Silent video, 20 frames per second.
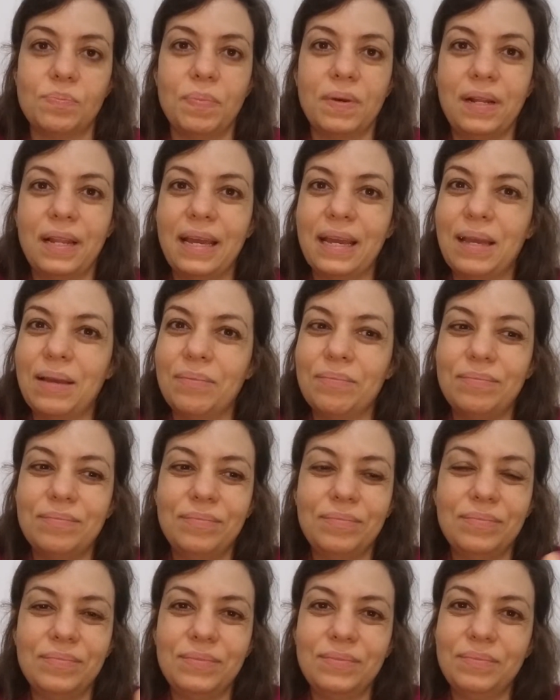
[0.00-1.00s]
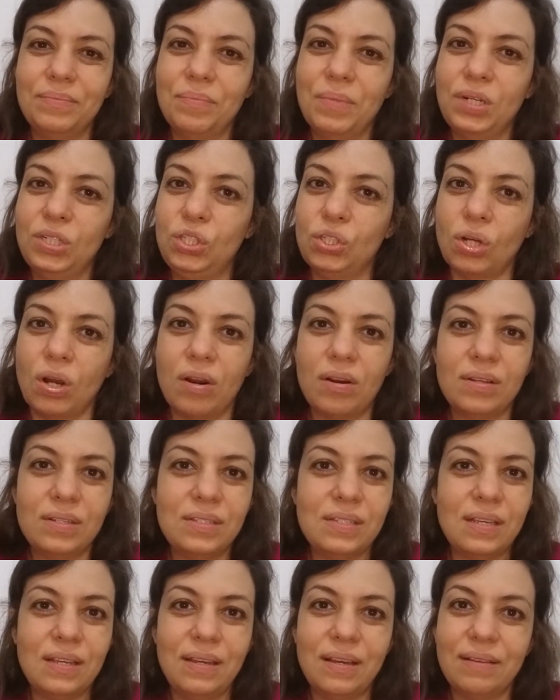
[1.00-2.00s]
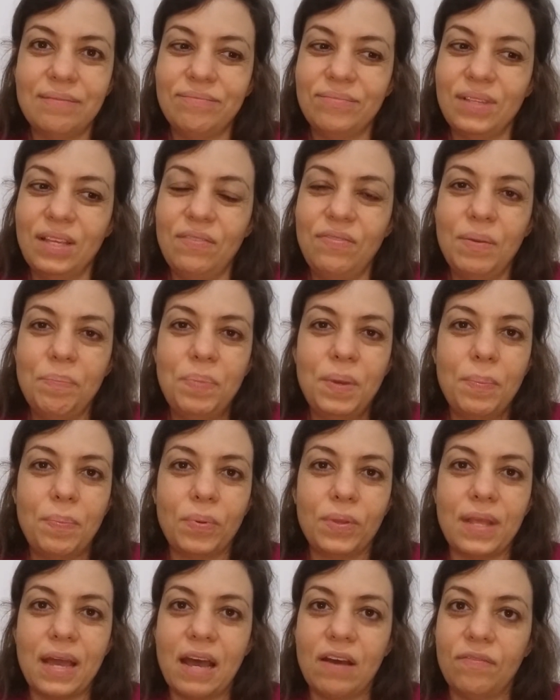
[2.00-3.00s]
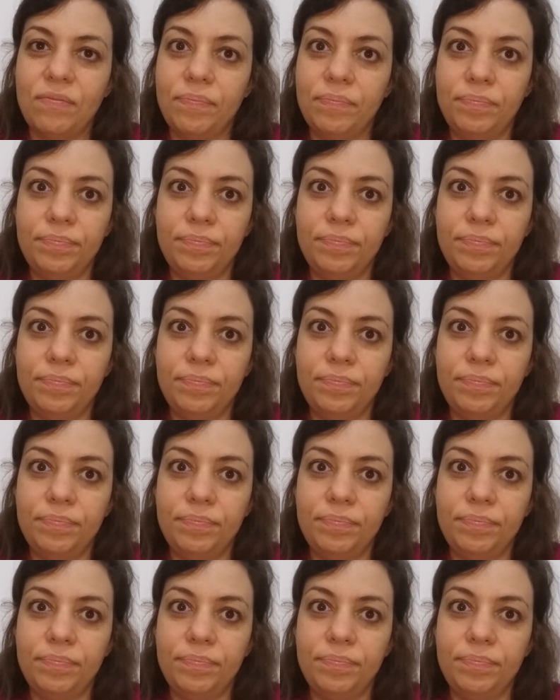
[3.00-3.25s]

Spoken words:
But like majority, even people that have